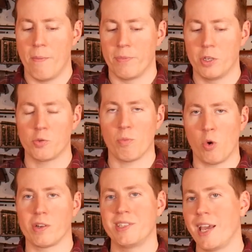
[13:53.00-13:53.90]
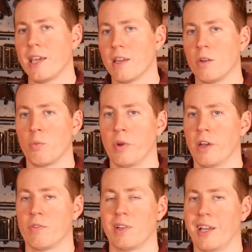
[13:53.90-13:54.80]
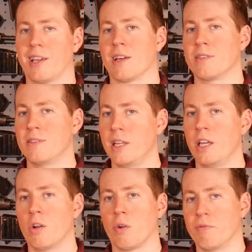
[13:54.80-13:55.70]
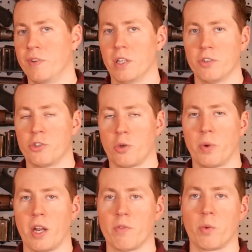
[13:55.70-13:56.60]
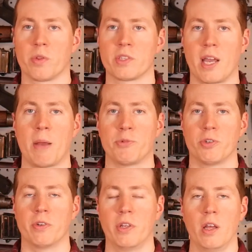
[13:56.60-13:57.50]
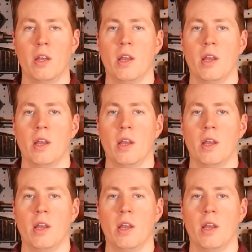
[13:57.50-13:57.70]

these were more taken whenever like a city or a village or whatever was captured.